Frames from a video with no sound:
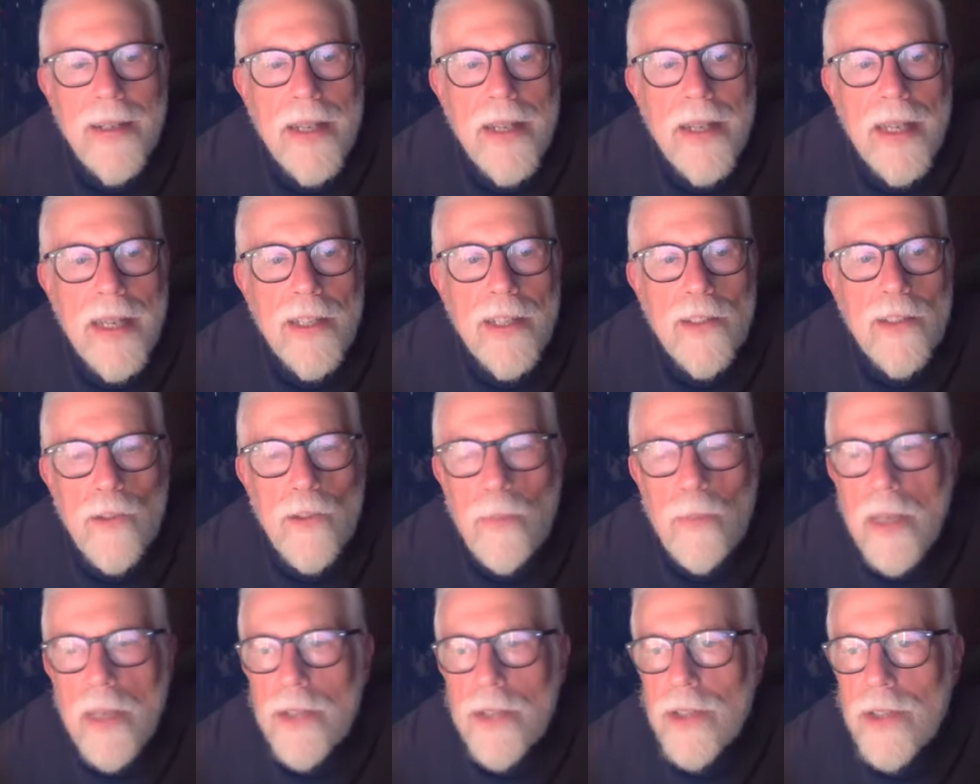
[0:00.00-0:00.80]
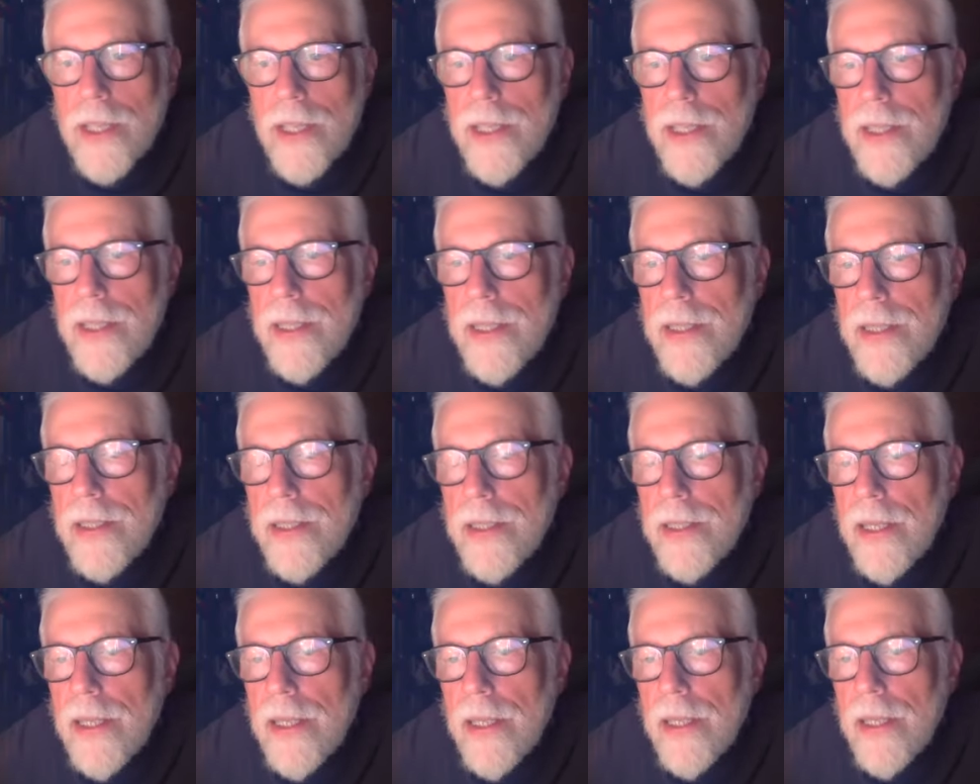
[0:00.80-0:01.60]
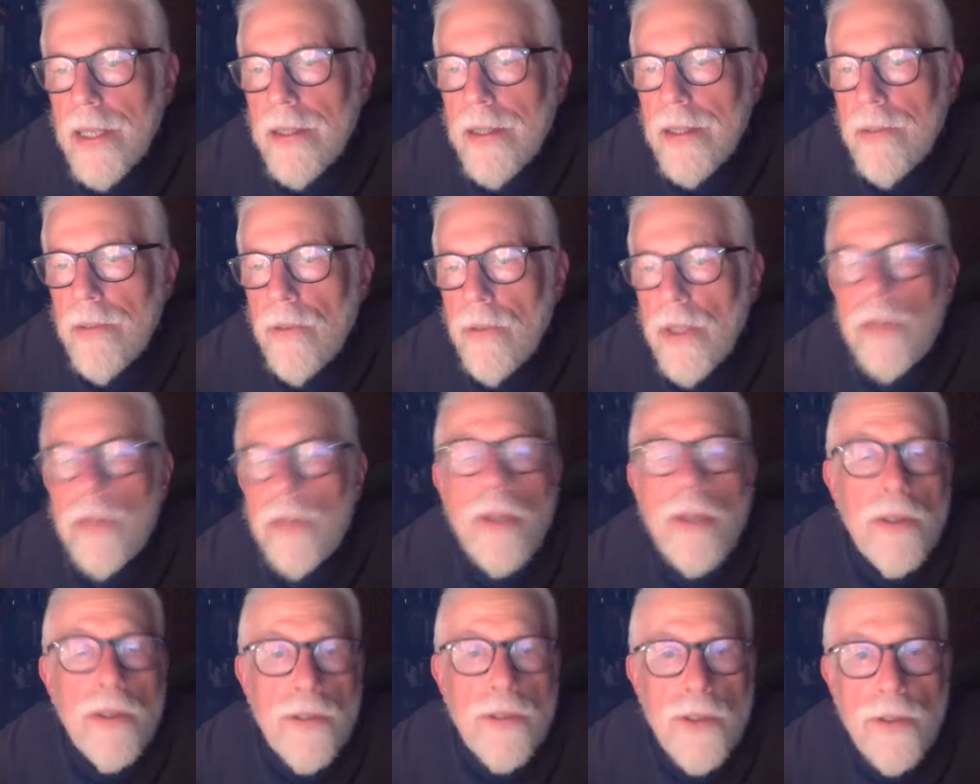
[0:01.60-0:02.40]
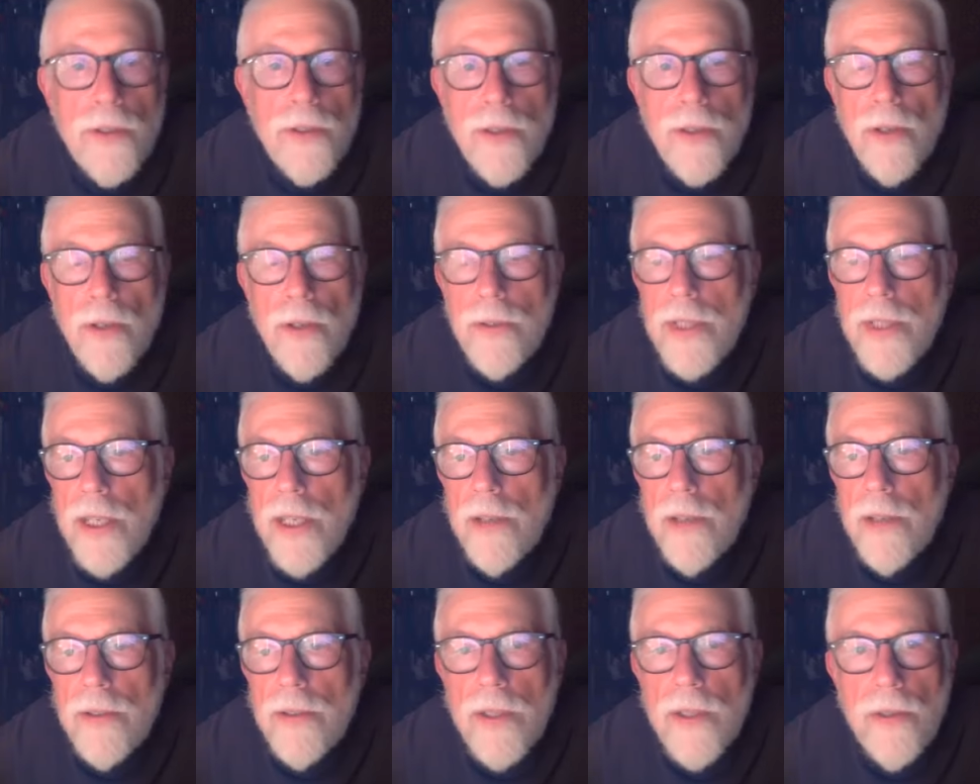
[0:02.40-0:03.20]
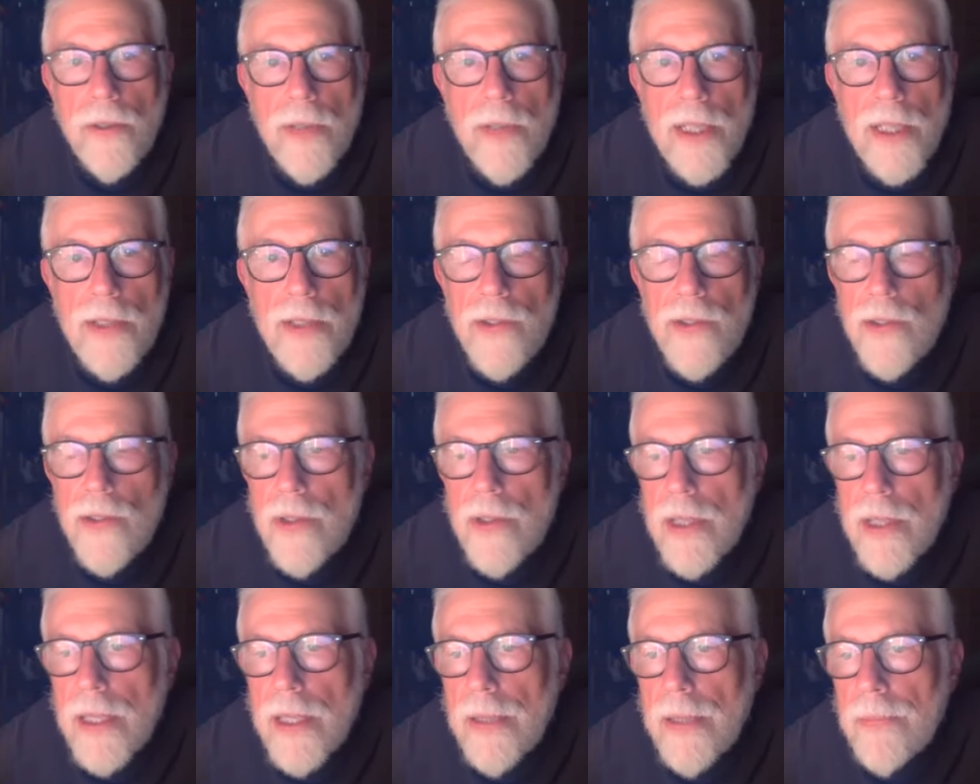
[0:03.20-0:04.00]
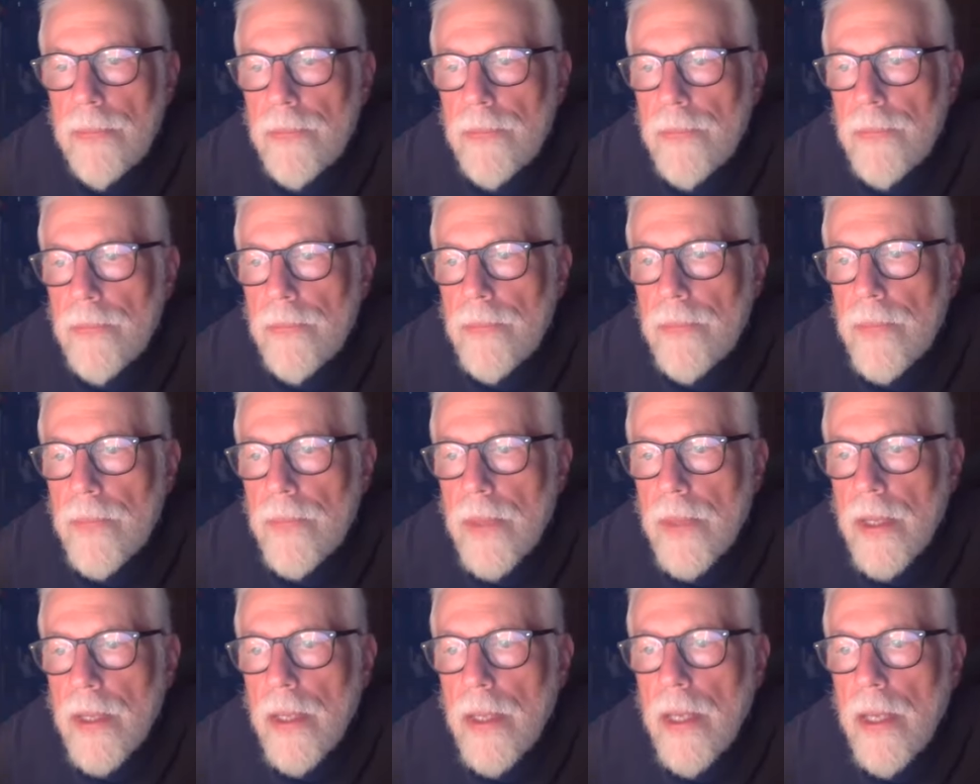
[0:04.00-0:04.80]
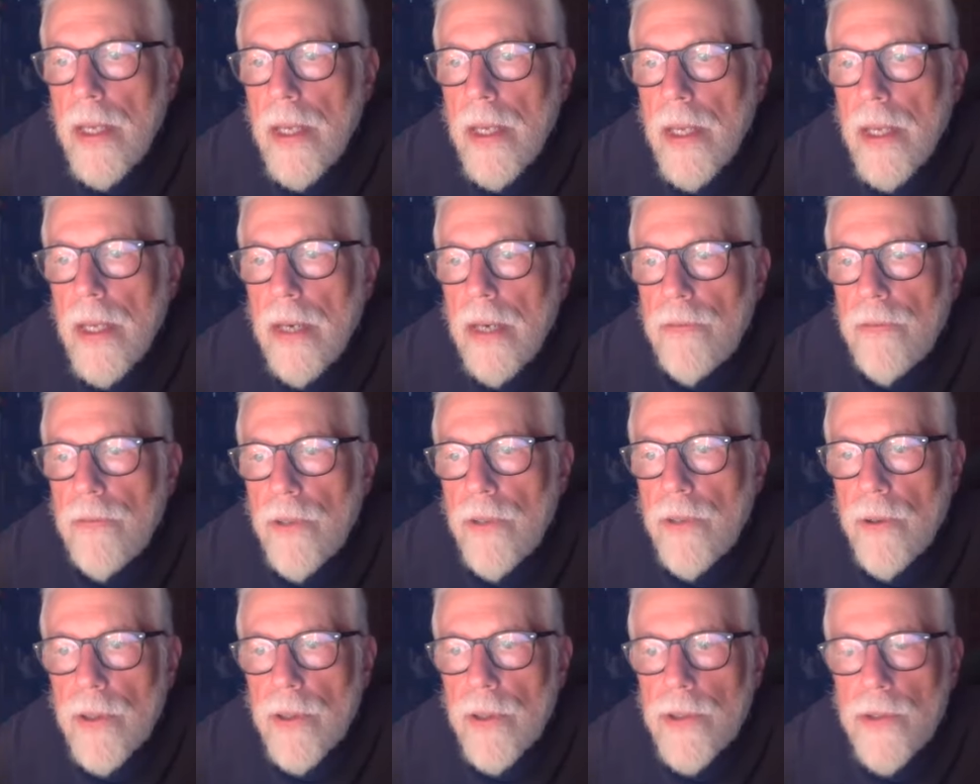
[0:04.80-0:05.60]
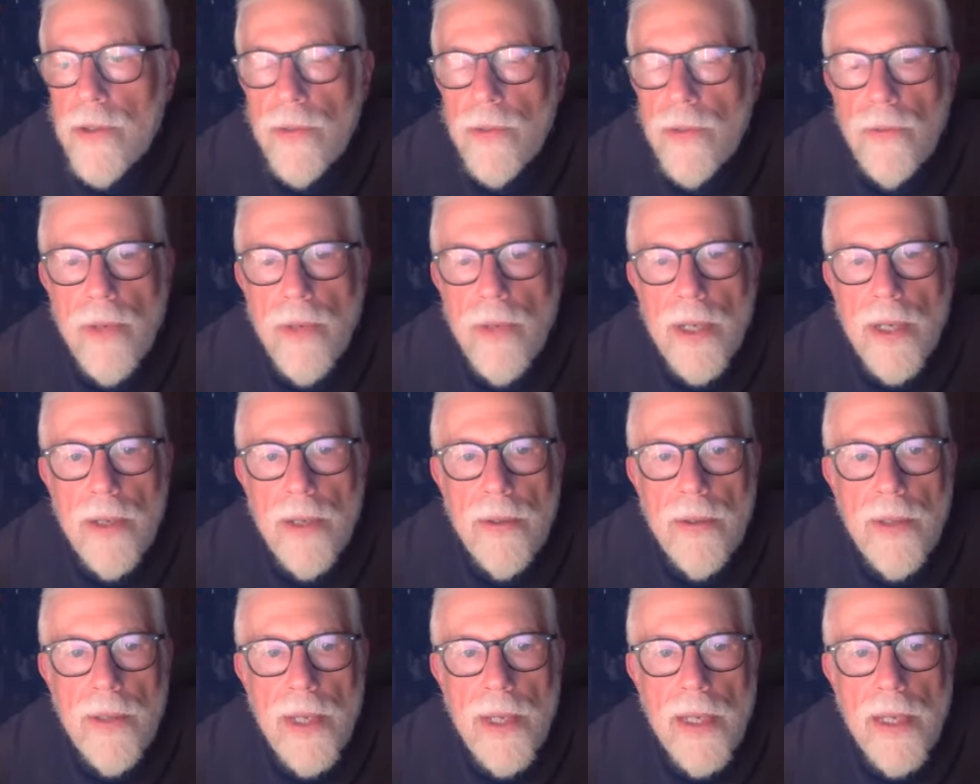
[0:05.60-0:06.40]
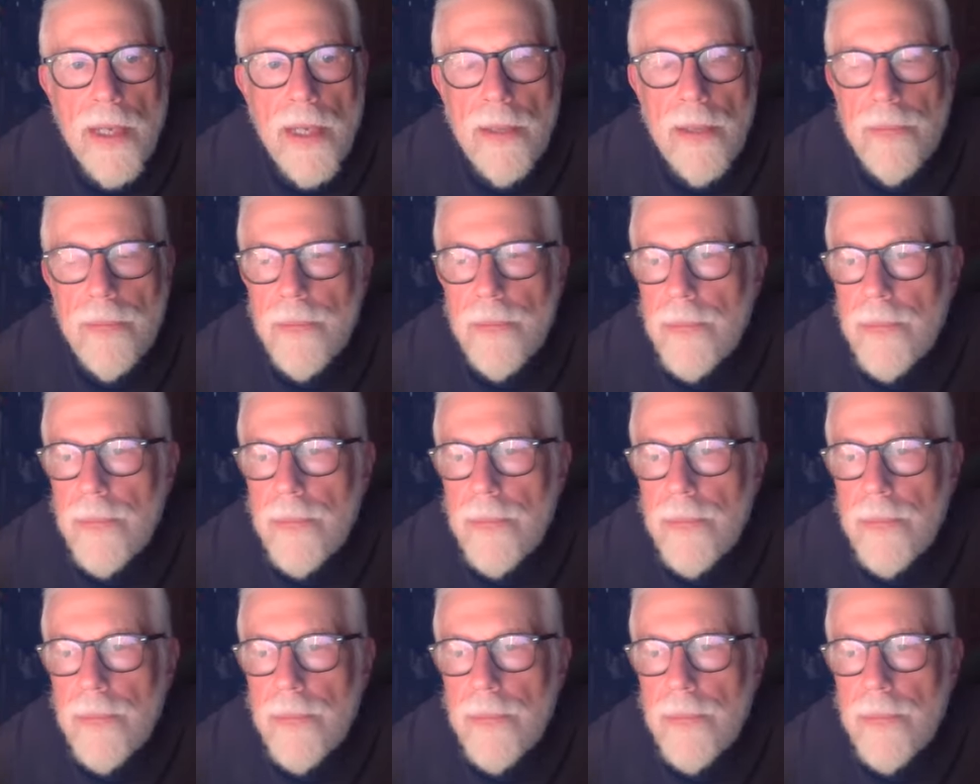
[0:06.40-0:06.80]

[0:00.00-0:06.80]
And especially in, well, there are certain OTO degrees, of course, where the